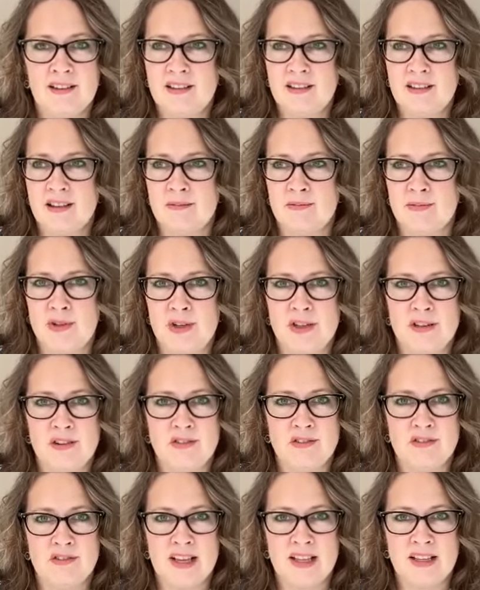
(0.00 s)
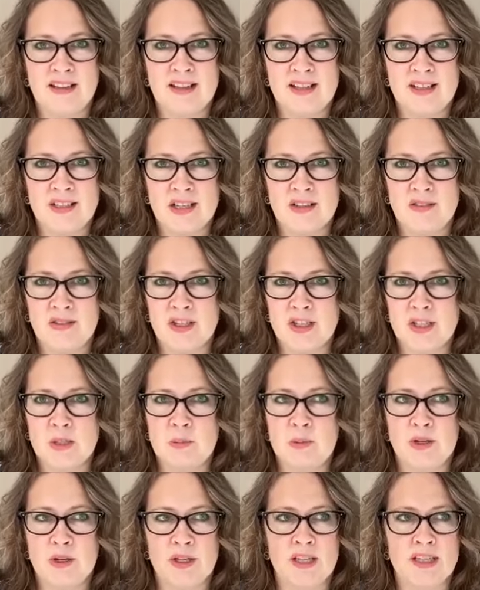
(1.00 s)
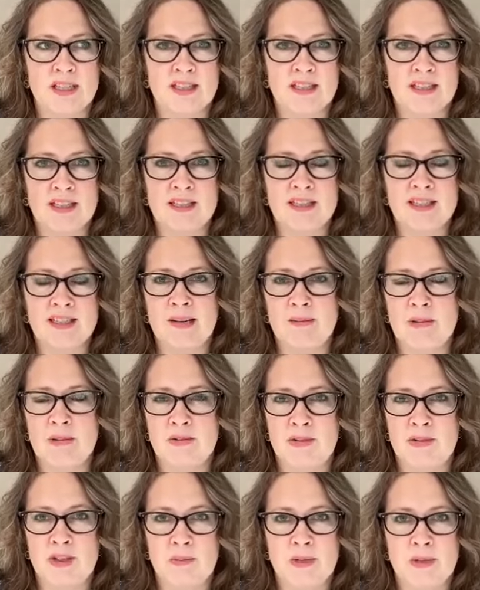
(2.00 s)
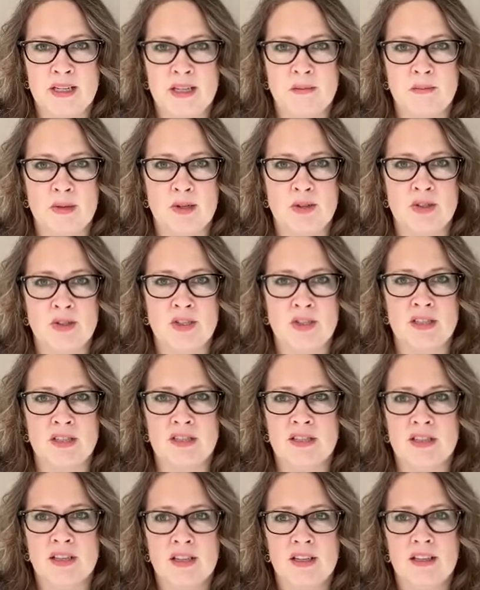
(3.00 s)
comfort, validation of their experience, containment for their big emotions.